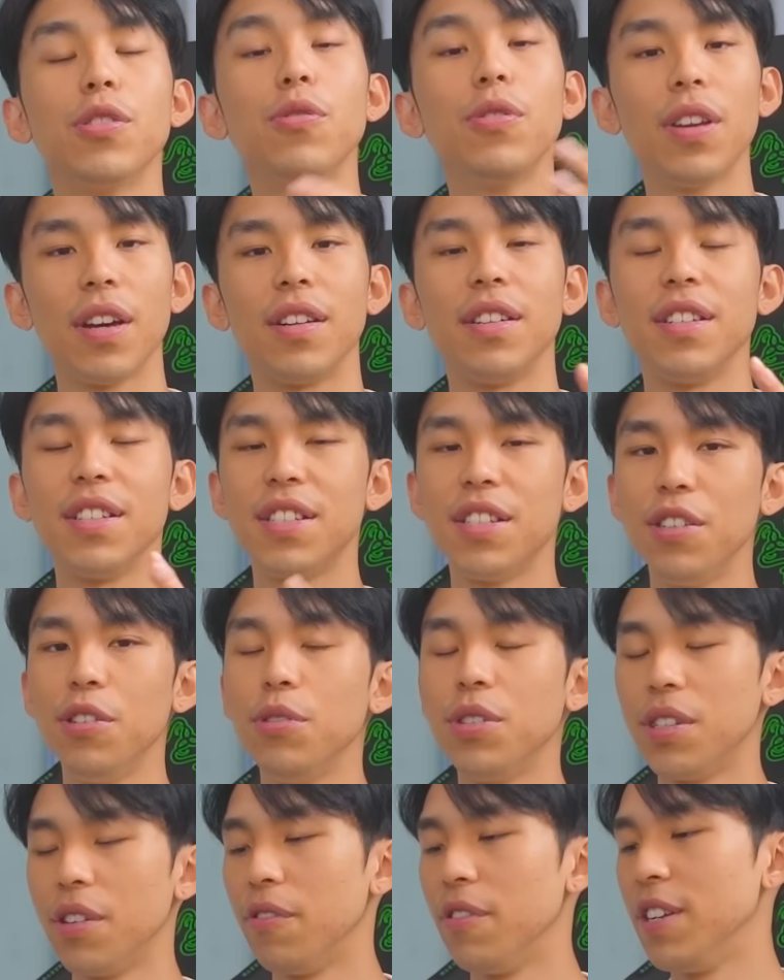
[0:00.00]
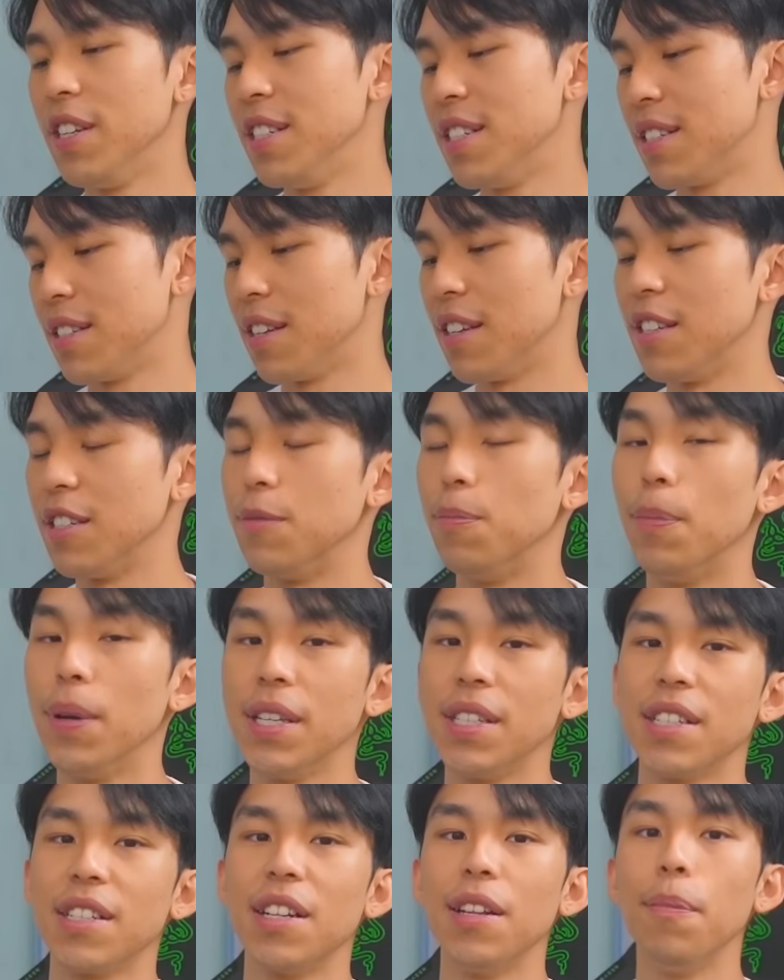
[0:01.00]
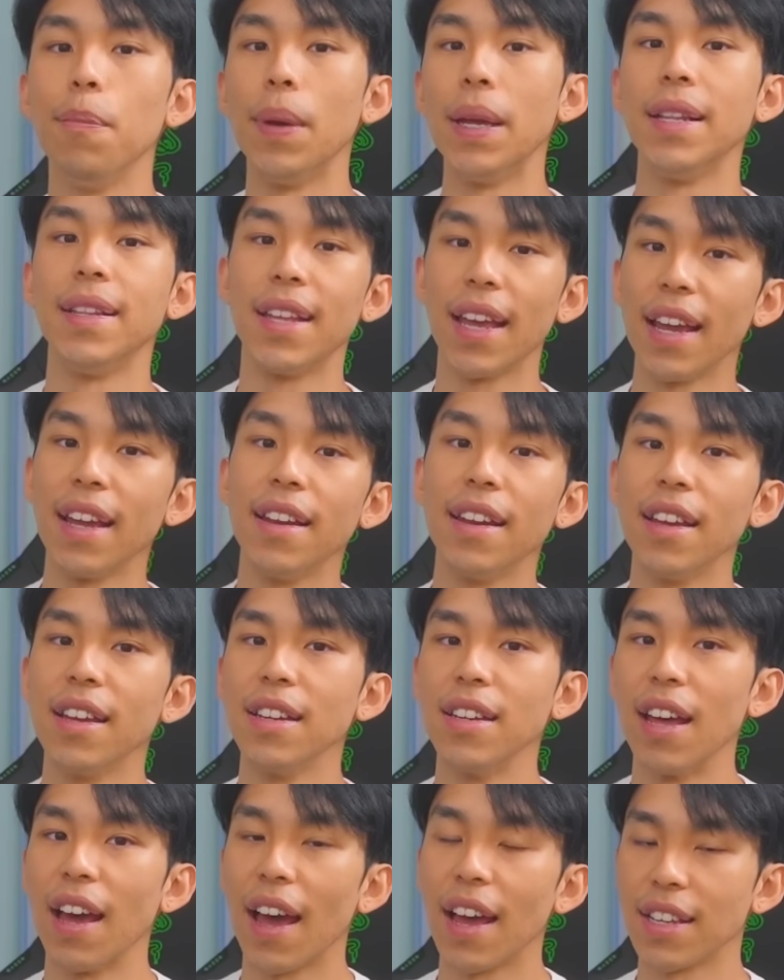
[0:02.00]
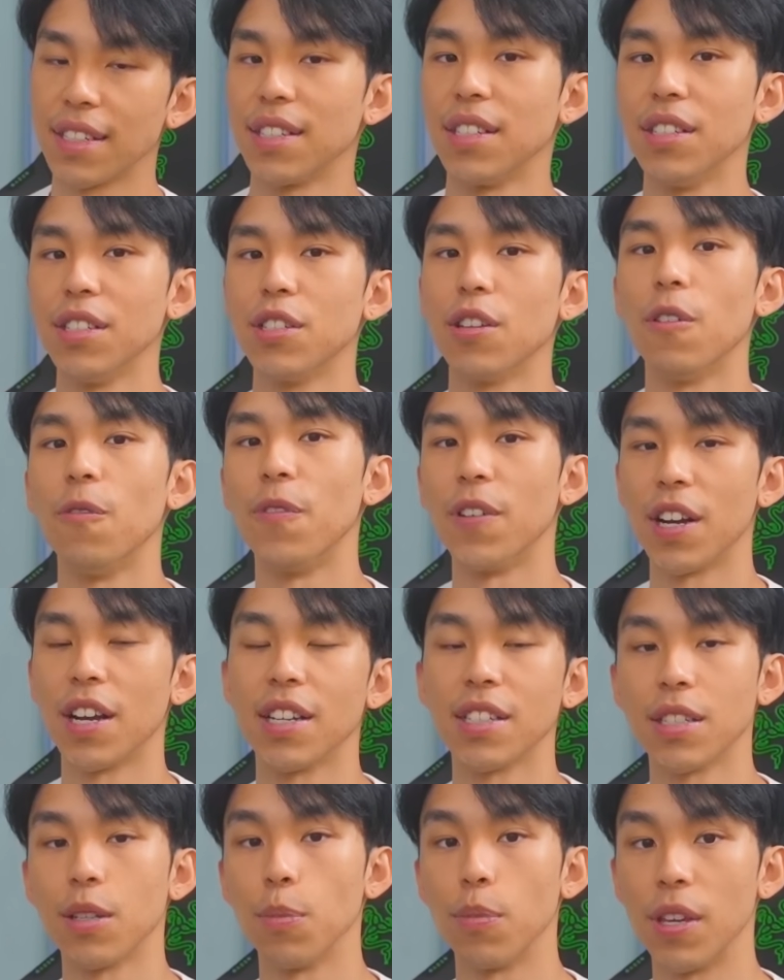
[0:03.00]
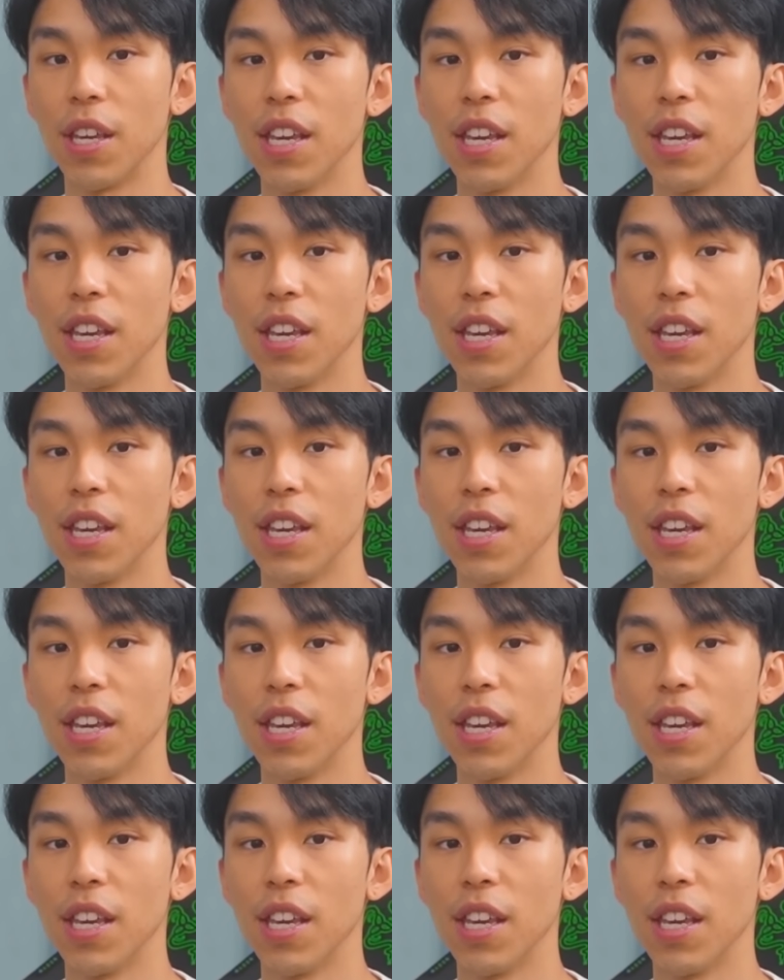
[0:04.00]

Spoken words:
So yeah, the CU series is basically maintaining the essence of a custom